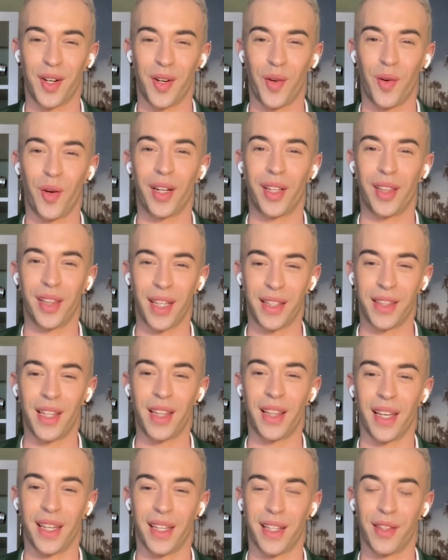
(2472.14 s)
or click
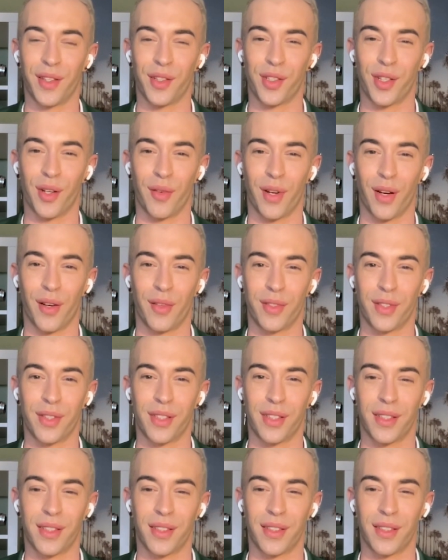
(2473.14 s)
the link in the show
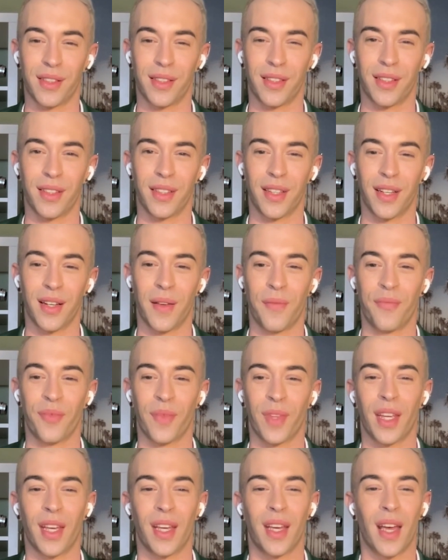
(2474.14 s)
notes.
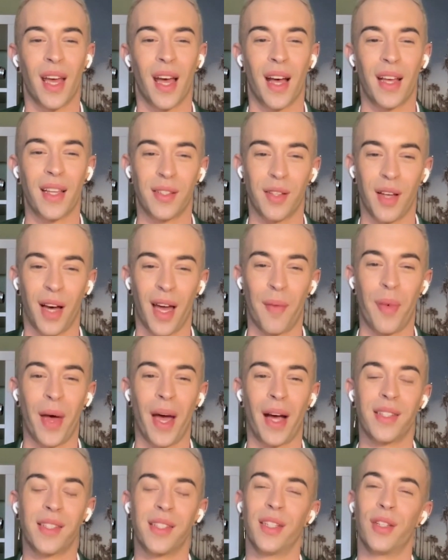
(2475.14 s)
As
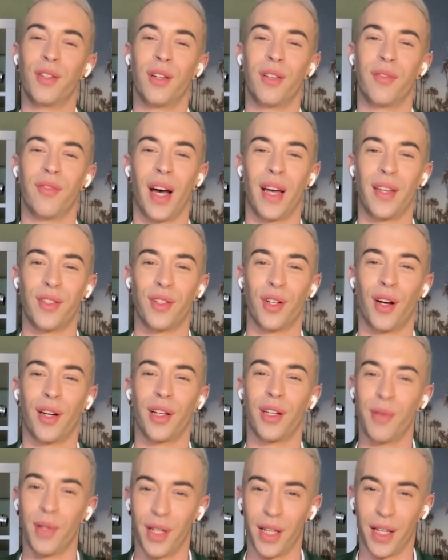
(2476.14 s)
IAPAC's Senior Advisor
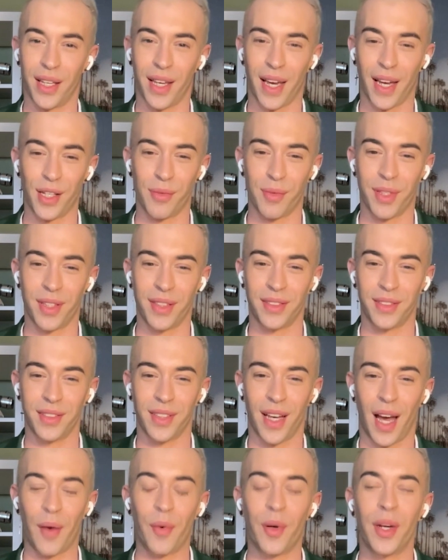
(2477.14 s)
on Community Engagement,
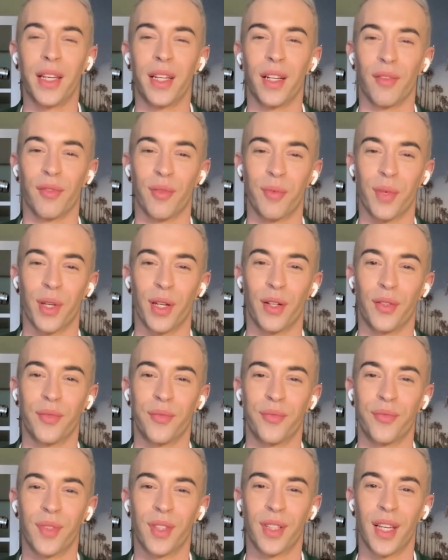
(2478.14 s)
I want to hear from you.
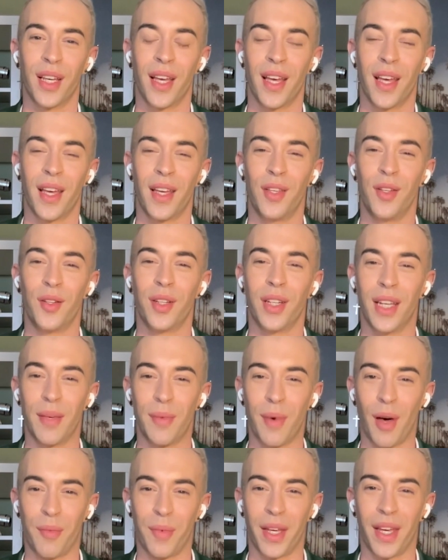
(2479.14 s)
You can
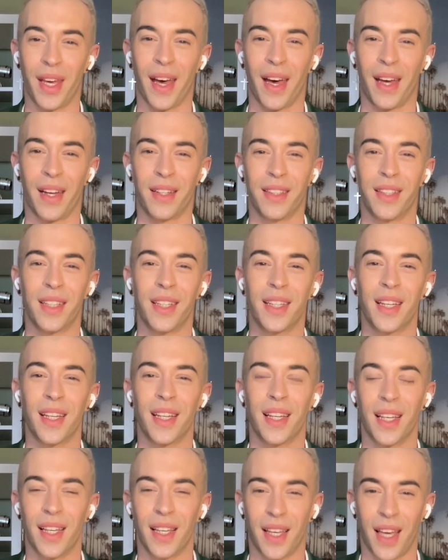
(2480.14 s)
email me at
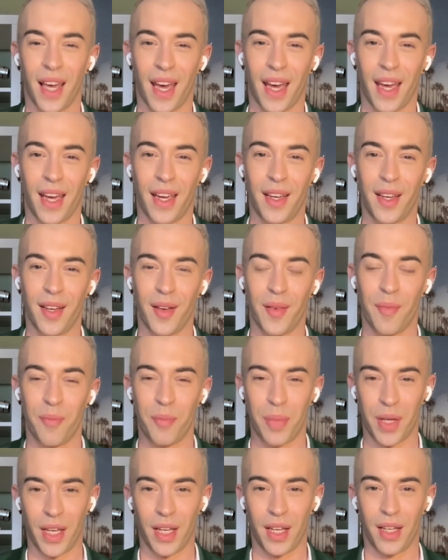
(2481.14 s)

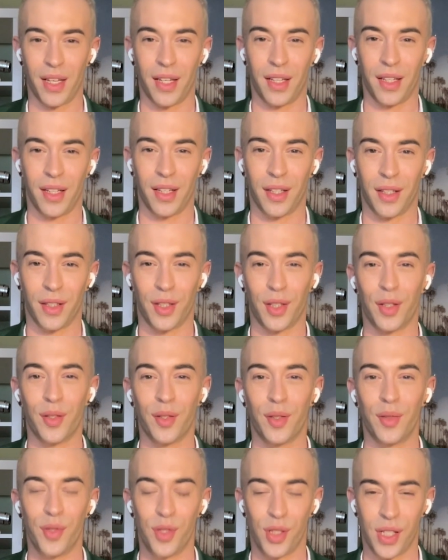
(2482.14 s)

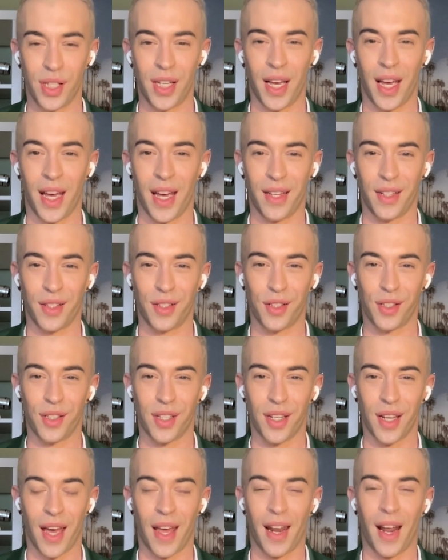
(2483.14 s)

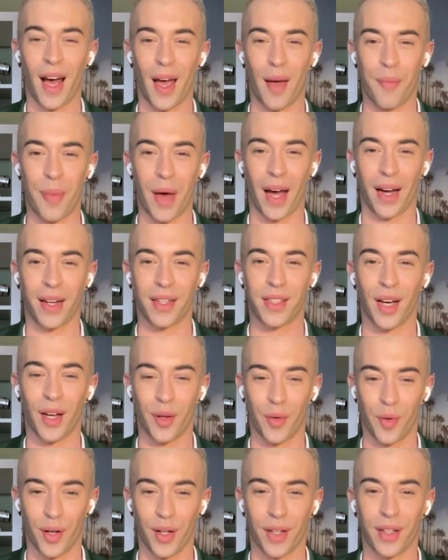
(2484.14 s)

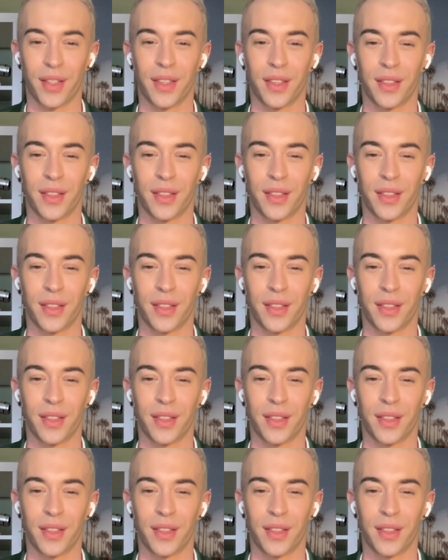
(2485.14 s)
kpugh@iapac.org.